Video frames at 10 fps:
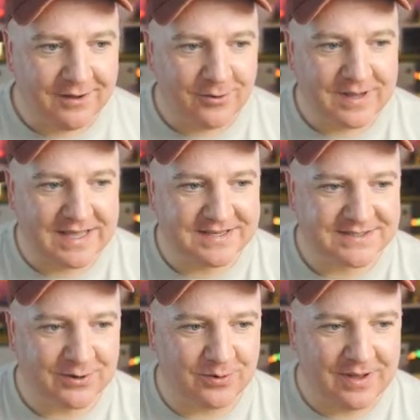Okay,
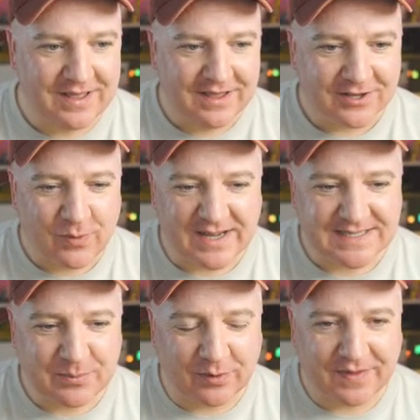so quite a
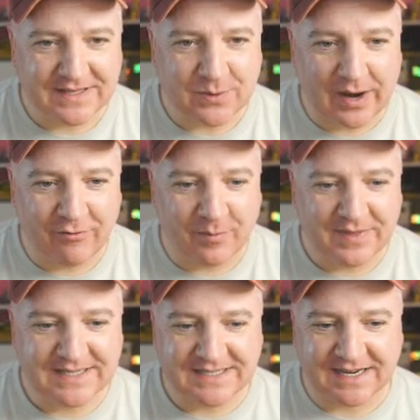simple thing to wire up.
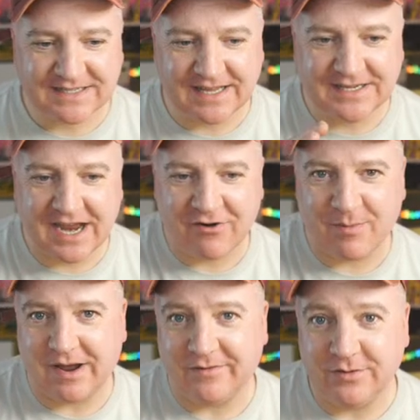This is actually a
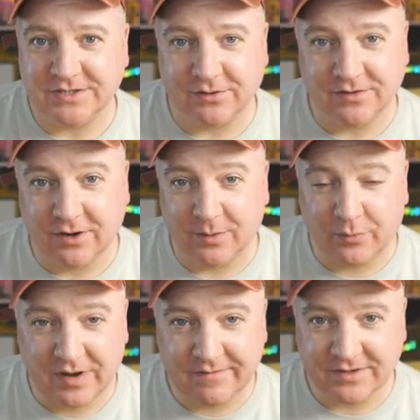diagram I've used on a uh,
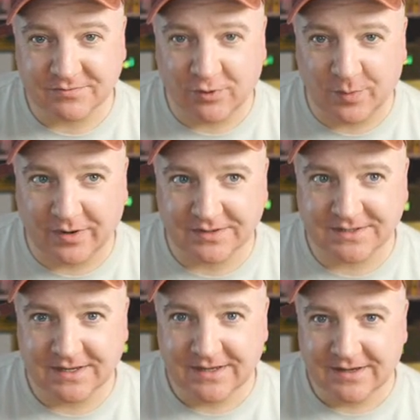previous
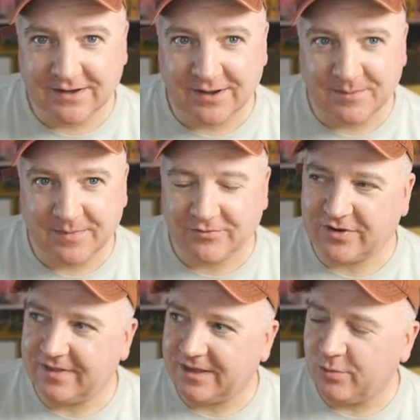robot. Um,
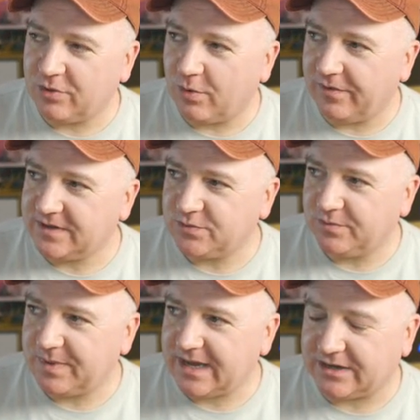trying to think which one this
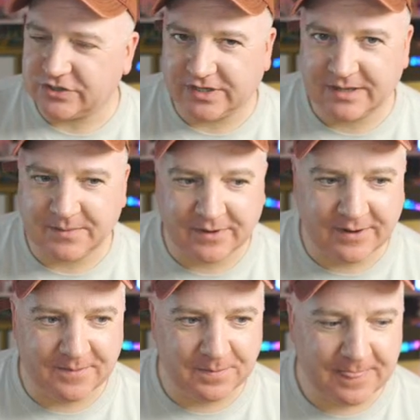would be actually.
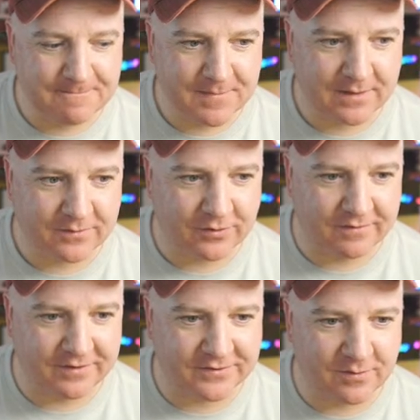Um, it's gone
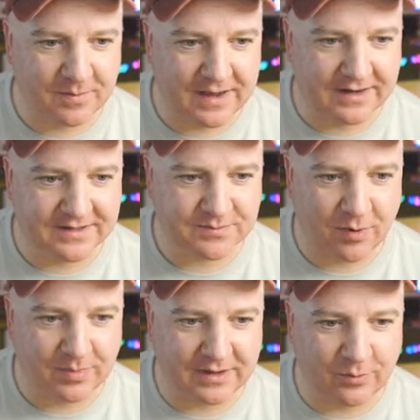off the top of my head. It's
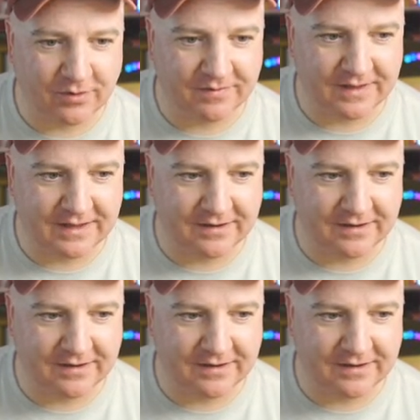probably one of the...